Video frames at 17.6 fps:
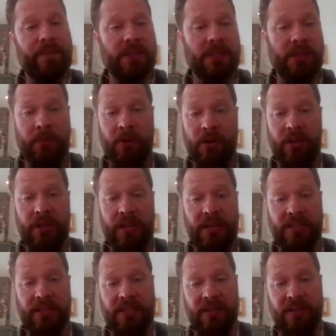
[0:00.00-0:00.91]
someone
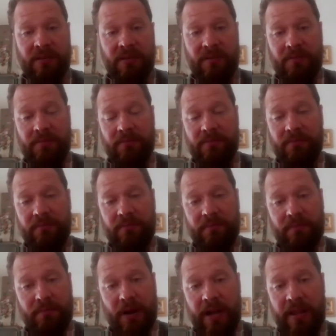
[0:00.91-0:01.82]
looking to
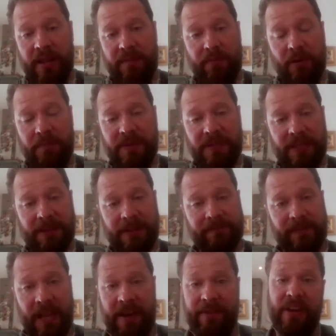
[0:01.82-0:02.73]
buy the property
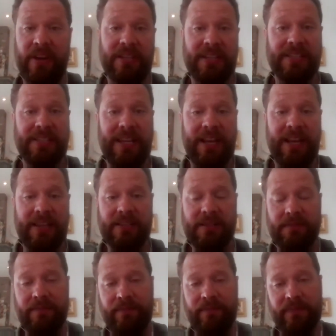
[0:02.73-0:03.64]
and eventually sell it.
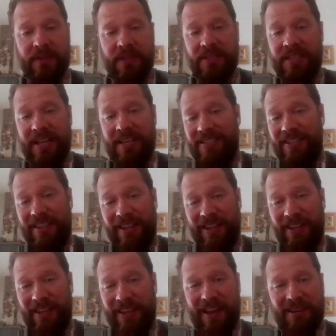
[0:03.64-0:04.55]
Because that's the
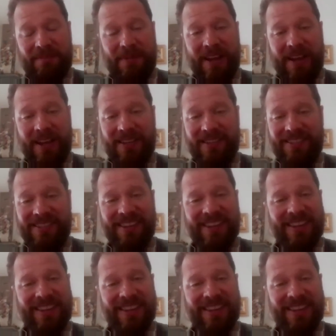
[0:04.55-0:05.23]
thing of the expats.